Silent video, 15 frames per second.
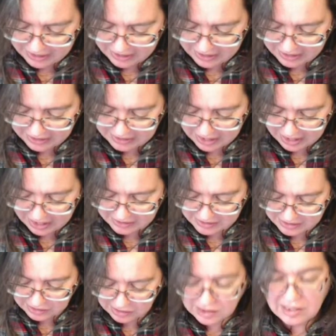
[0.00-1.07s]
that's a
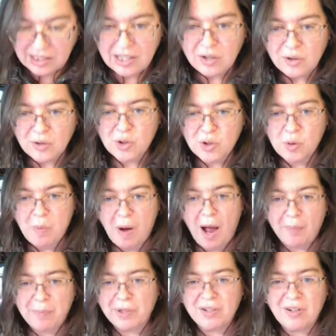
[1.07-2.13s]
little too
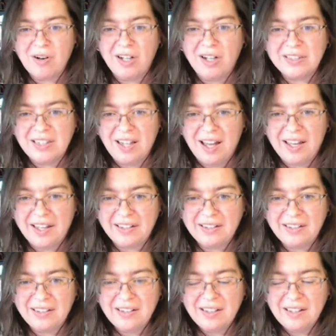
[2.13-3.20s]
popular online.
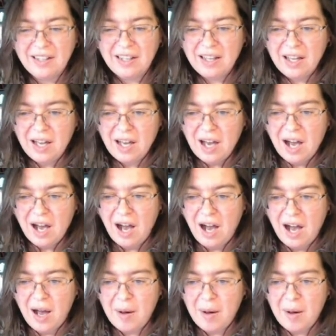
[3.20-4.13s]
Yeah,